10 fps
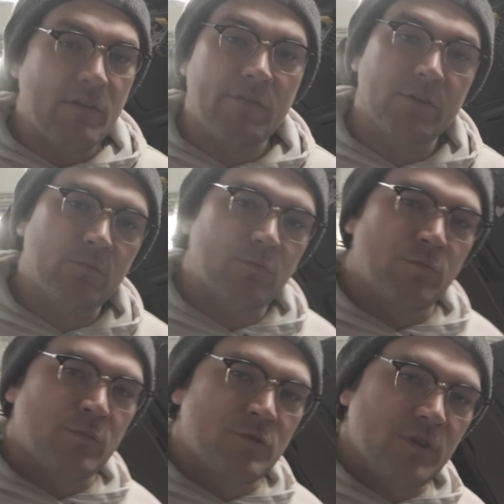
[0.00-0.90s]
I've never
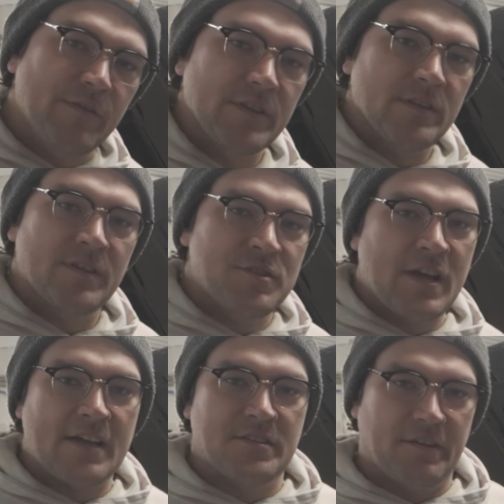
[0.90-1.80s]
driven this
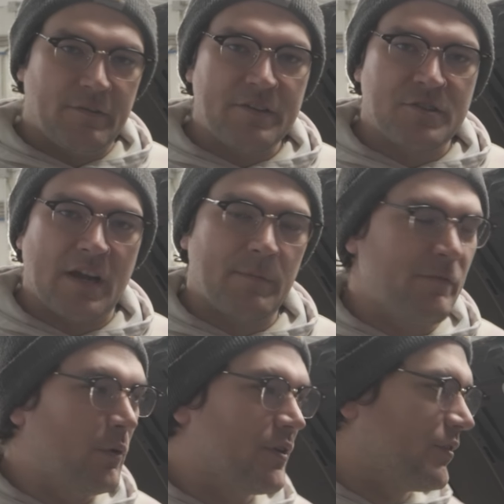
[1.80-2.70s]
chassis on a racetrack
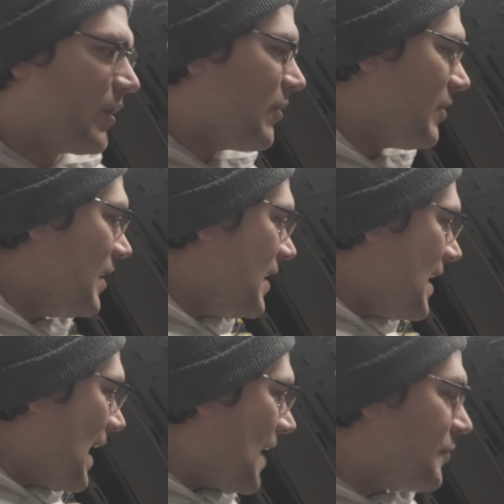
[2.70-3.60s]
before, so
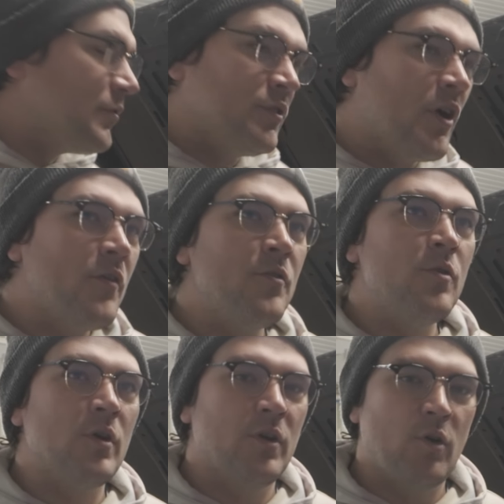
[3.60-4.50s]
I don't
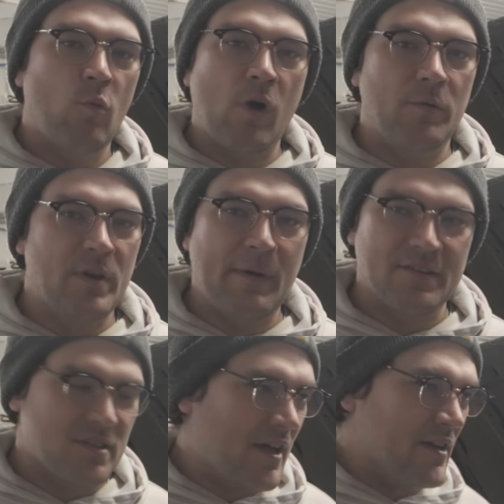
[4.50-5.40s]
know what
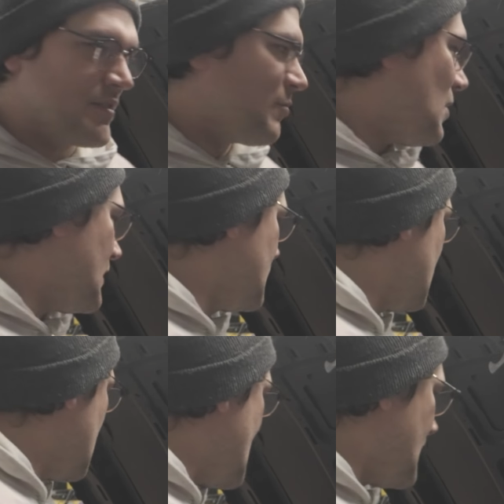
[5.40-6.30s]
rebound settings,
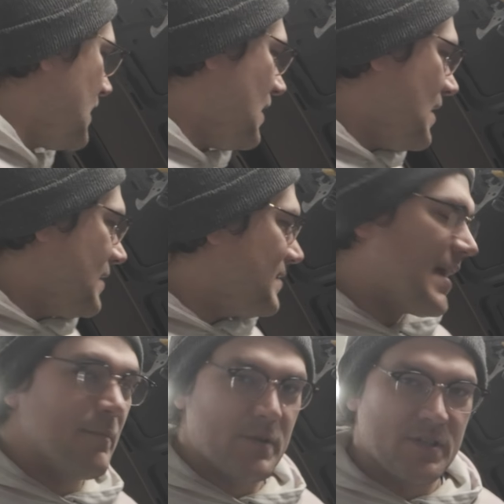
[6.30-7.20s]
what like
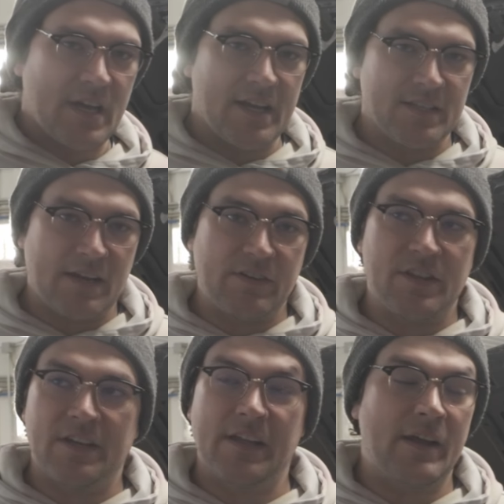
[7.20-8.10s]
damper settings,
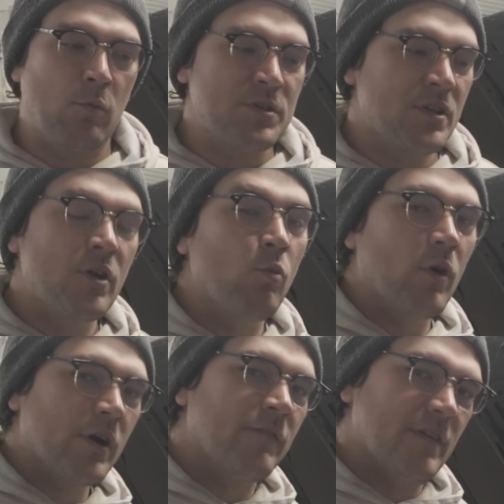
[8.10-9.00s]
everything, like what's gonna
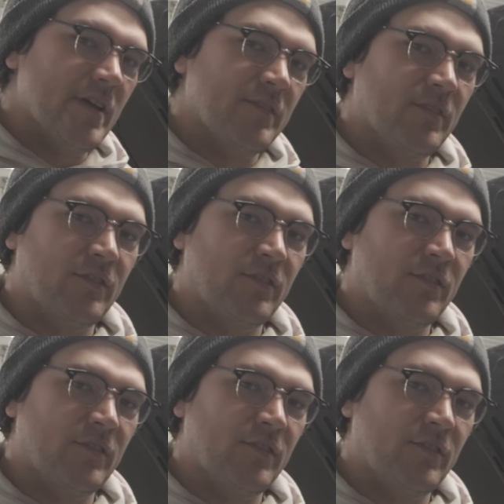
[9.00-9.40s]
work for this.